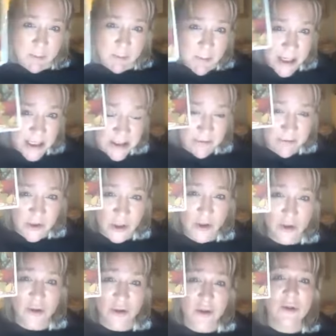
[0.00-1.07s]
reminder for
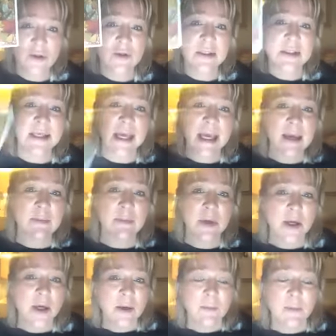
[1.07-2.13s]
you to do the same,
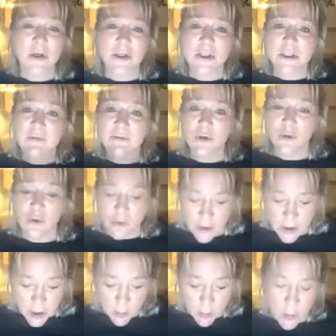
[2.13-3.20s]
because if you're
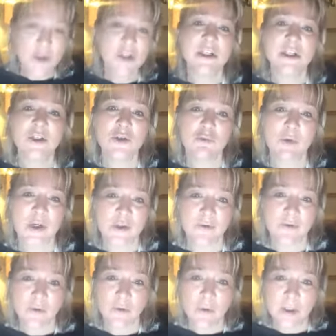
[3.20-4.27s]
wanting to rush
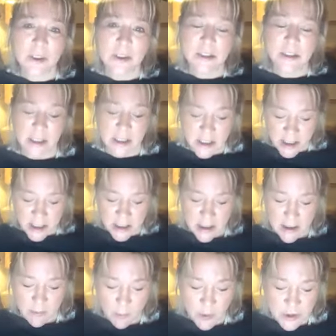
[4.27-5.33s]
forward,
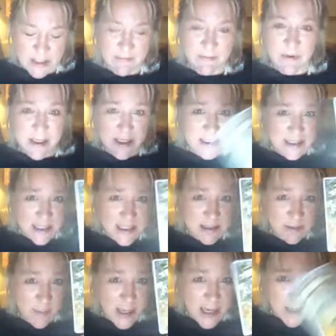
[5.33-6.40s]
whatever this is
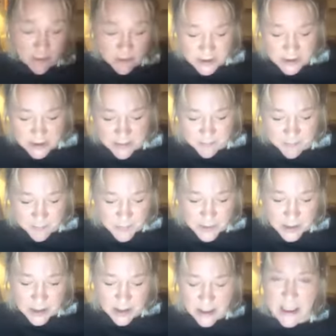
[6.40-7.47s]
about,
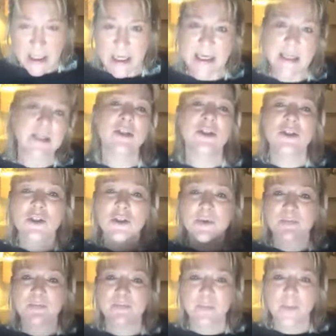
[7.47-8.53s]
it's
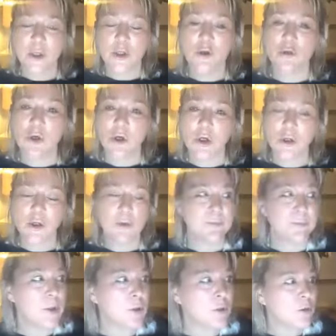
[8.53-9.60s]

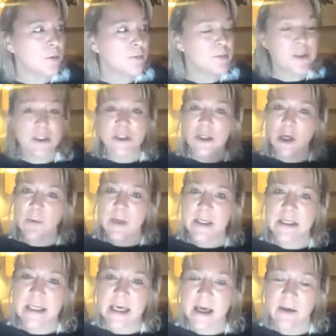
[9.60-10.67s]
you're slowing
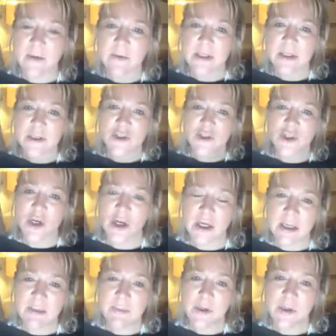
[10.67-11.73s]
down this
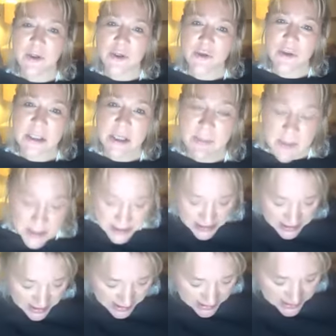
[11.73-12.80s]
journey because you're stepping into
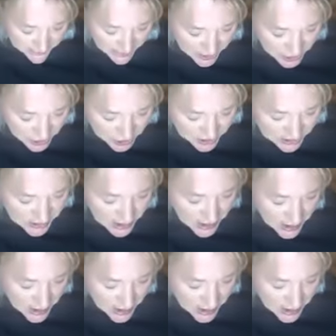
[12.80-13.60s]
negative energies.